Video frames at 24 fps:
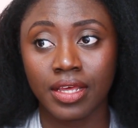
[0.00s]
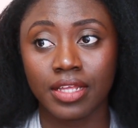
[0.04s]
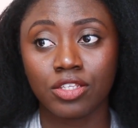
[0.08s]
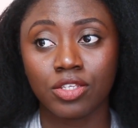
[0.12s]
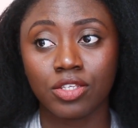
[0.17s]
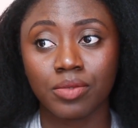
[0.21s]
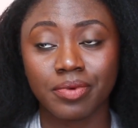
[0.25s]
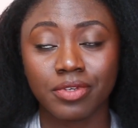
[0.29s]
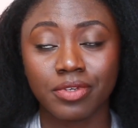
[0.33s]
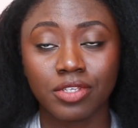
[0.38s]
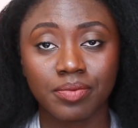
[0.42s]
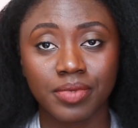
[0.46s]
it's
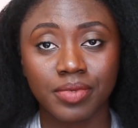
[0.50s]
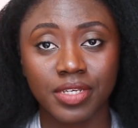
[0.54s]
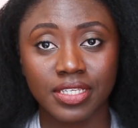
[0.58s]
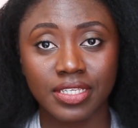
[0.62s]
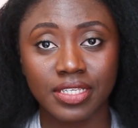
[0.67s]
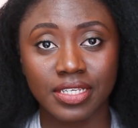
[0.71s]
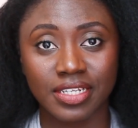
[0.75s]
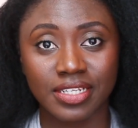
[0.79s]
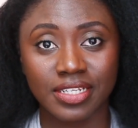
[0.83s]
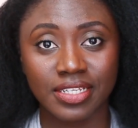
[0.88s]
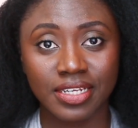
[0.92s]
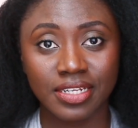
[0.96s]
supposed to be a
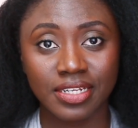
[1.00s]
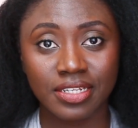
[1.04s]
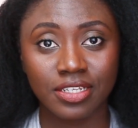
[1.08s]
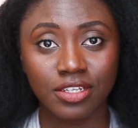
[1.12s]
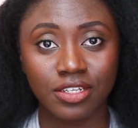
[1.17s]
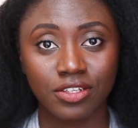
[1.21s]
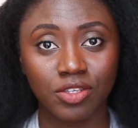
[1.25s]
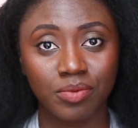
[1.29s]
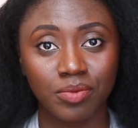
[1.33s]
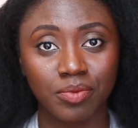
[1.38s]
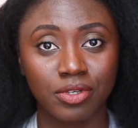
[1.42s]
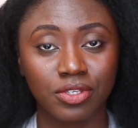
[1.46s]
skin tint
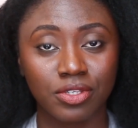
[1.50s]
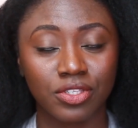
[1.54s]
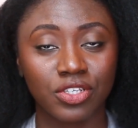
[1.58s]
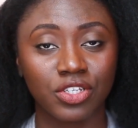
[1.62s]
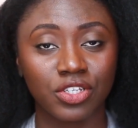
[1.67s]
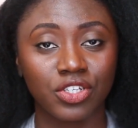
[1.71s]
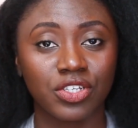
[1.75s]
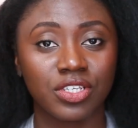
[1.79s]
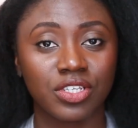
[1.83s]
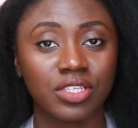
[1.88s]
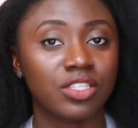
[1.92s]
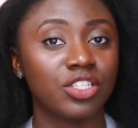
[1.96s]
it's supposed
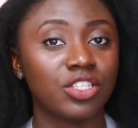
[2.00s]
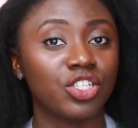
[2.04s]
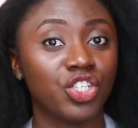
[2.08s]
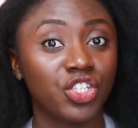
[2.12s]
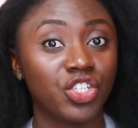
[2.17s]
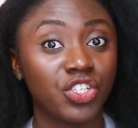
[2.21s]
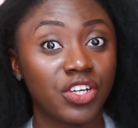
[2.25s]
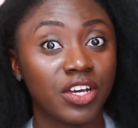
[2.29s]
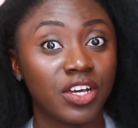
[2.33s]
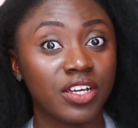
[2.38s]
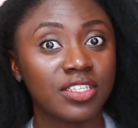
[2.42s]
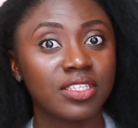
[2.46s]
to just
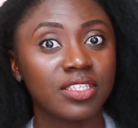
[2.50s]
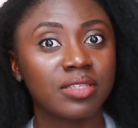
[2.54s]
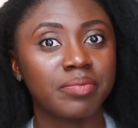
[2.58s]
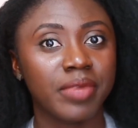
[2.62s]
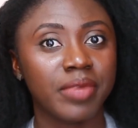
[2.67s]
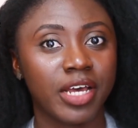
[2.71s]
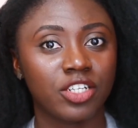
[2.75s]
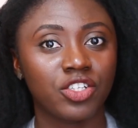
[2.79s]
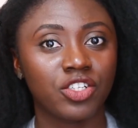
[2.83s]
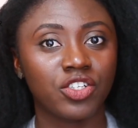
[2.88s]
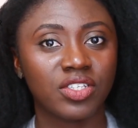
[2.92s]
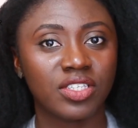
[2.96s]
just
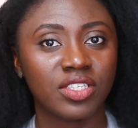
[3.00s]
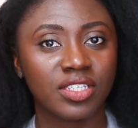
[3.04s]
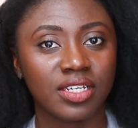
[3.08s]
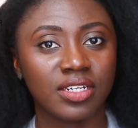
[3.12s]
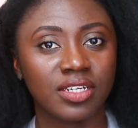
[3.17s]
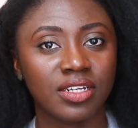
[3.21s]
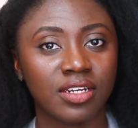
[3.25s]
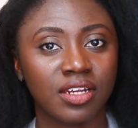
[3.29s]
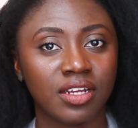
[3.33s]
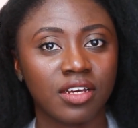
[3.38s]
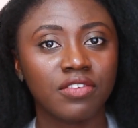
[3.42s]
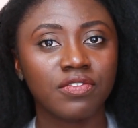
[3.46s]
match your
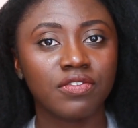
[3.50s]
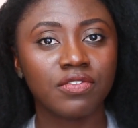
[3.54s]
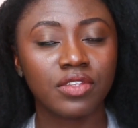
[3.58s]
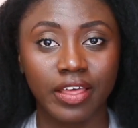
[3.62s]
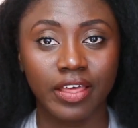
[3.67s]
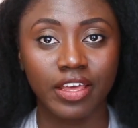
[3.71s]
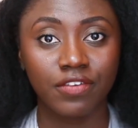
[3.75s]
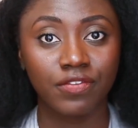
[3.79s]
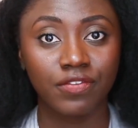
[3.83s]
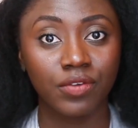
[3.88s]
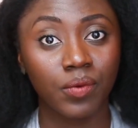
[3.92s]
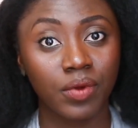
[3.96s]
skin enough
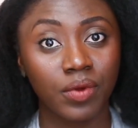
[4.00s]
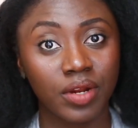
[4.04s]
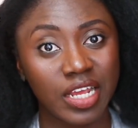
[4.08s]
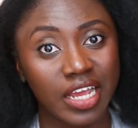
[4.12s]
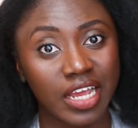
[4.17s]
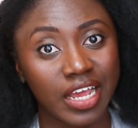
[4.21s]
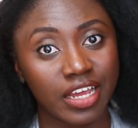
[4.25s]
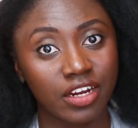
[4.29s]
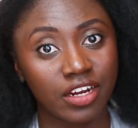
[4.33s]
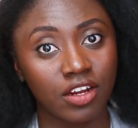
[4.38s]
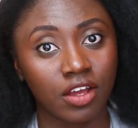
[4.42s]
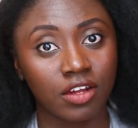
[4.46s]
that if you want
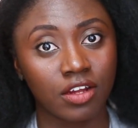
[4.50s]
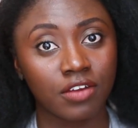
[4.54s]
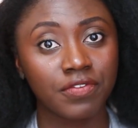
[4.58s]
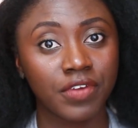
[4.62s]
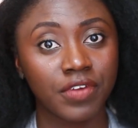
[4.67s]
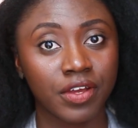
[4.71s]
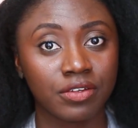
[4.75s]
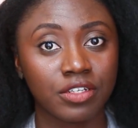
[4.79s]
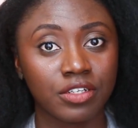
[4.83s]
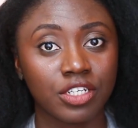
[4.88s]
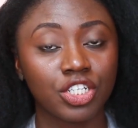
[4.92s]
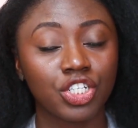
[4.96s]
to add on a
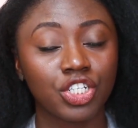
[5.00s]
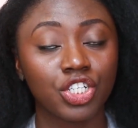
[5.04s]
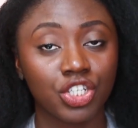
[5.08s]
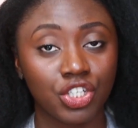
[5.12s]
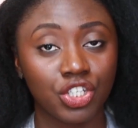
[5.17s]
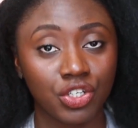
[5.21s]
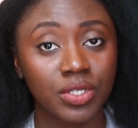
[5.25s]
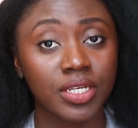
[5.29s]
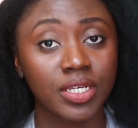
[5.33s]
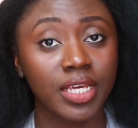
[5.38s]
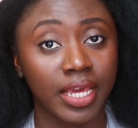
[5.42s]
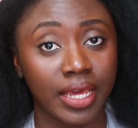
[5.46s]

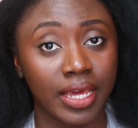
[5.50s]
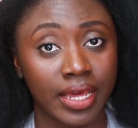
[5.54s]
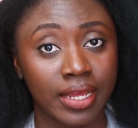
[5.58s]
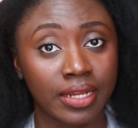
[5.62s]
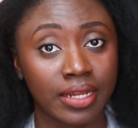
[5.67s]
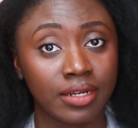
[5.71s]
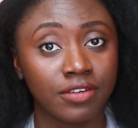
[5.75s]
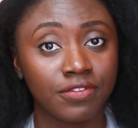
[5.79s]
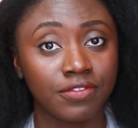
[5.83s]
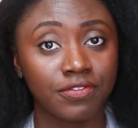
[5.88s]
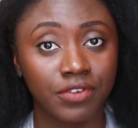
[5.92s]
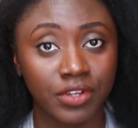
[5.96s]
foundation you
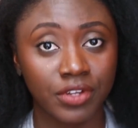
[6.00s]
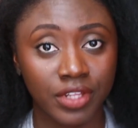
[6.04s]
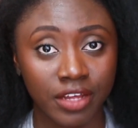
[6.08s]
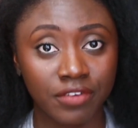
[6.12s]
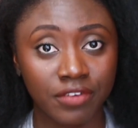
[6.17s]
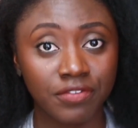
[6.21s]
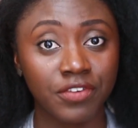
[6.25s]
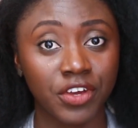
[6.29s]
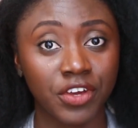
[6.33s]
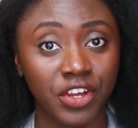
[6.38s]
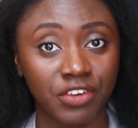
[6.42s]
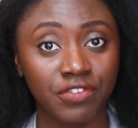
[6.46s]
can for
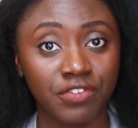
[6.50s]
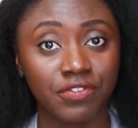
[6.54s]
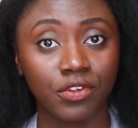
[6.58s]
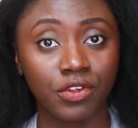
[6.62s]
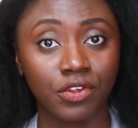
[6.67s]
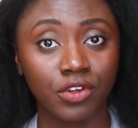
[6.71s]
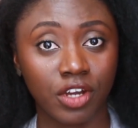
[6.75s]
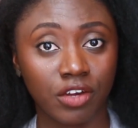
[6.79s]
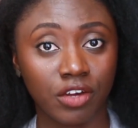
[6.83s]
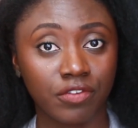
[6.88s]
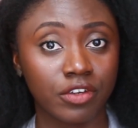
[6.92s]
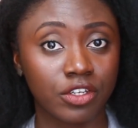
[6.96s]
that very
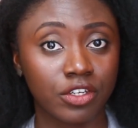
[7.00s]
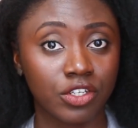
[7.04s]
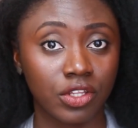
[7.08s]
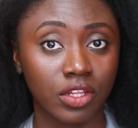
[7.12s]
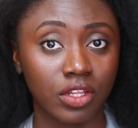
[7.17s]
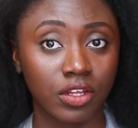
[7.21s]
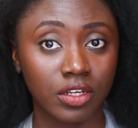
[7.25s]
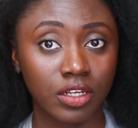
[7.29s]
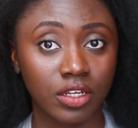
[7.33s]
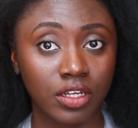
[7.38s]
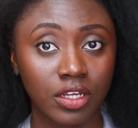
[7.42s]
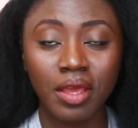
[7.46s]
full coverage
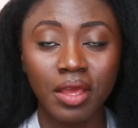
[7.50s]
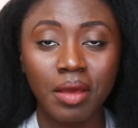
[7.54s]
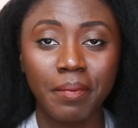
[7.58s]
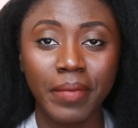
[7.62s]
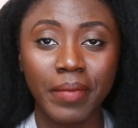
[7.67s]
look